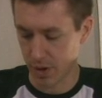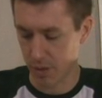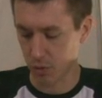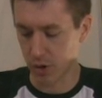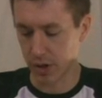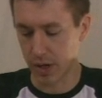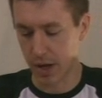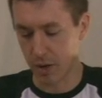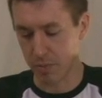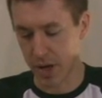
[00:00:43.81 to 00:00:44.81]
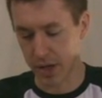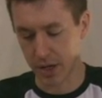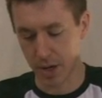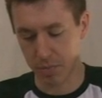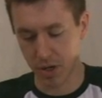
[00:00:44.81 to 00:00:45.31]
I'm going to get out my
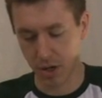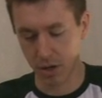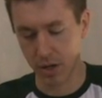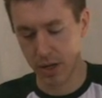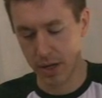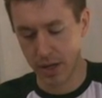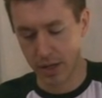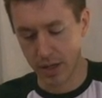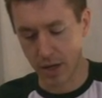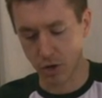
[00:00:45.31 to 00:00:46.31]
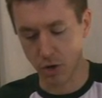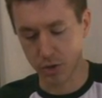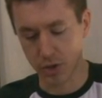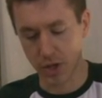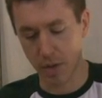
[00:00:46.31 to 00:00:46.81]
cup here. You
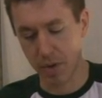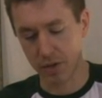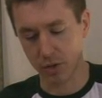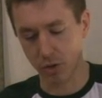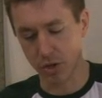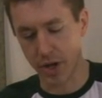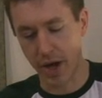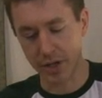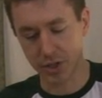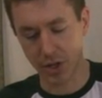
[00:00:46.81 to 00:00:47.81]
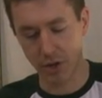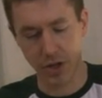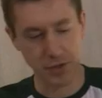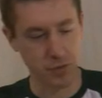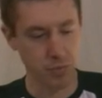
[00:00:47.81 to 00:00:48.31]
notice the cup has a little notch there.
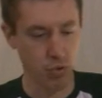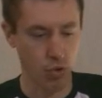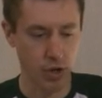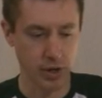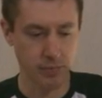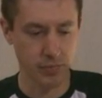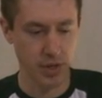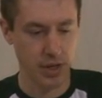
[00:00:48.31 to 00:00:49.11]
That's for pouring.